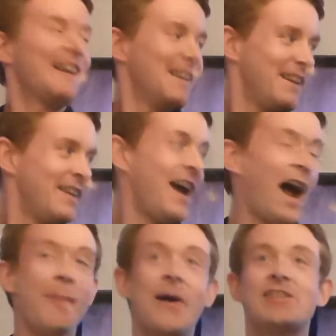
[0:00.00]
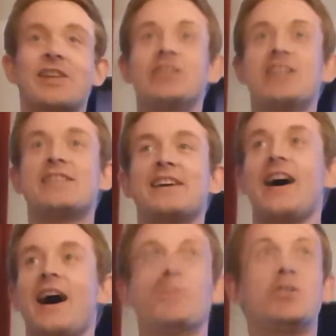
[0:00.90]
front. Yeah, I'm actually going to
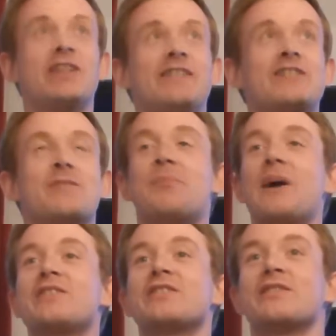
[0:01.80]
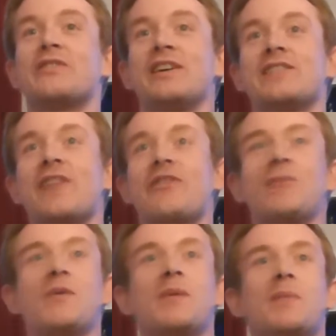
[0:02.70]
say, I'm going to take some pictures of these. I
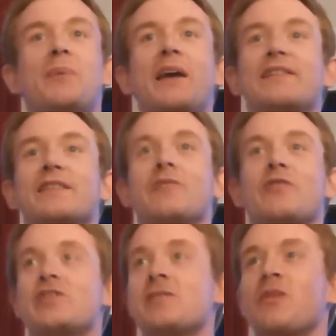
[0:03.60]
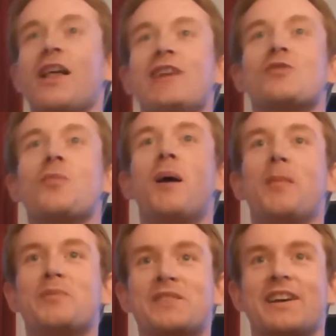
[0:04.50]
think we may patent them for some Glasgow
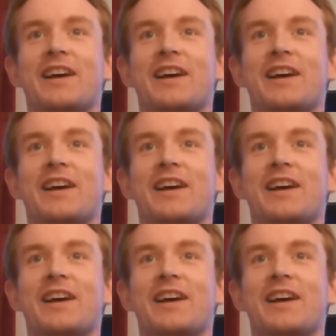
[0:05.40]
pubs.